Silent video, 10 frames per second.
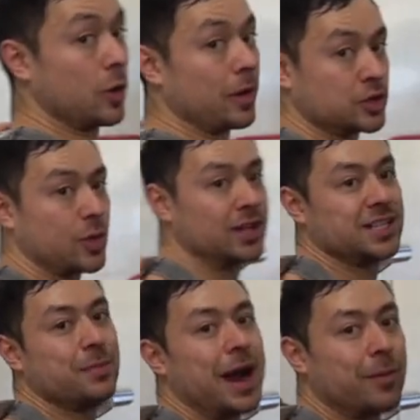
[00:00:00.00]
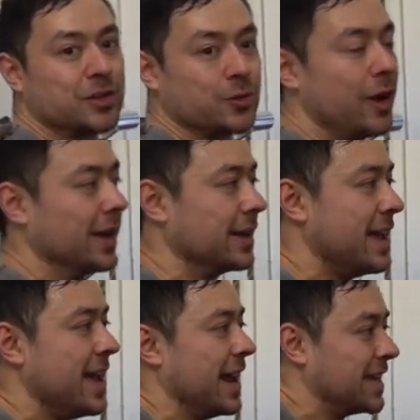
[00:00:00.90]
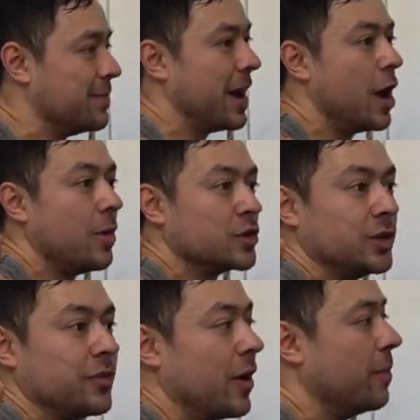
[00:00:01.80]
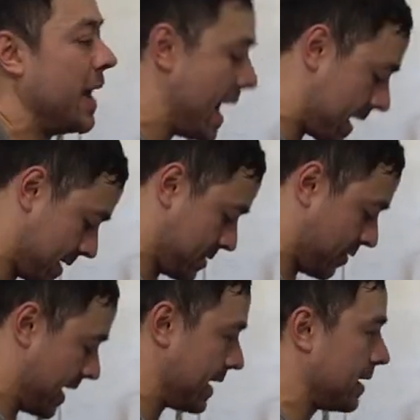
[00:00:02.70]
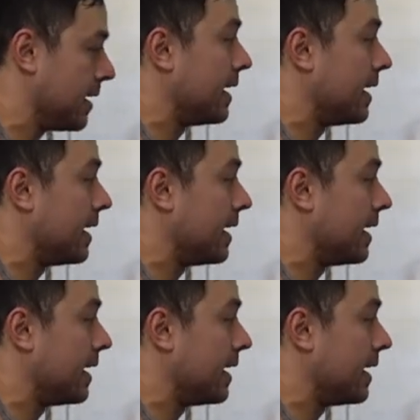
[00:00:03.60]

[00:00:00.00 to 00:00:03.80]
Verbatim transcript: low bar squatting, say I'm high bar squatting, and I keep my elbows really far back, right?